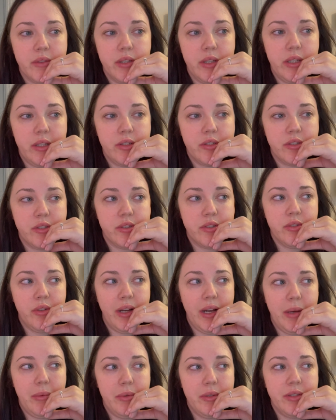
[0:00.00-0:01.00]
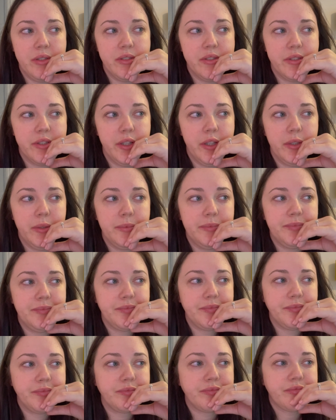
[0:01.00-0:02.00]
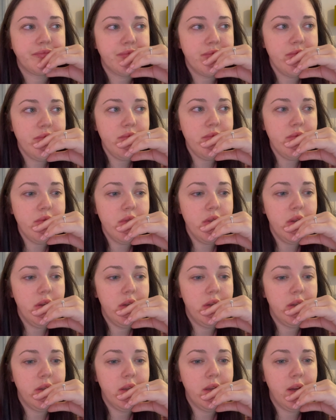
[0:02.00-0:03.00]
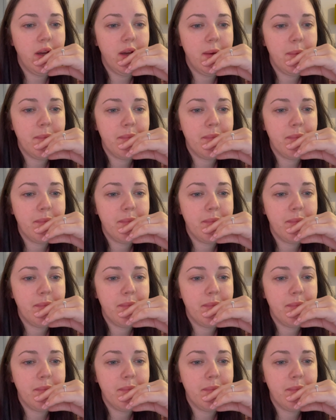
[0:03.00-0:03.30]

it's just not happened. So, yeah.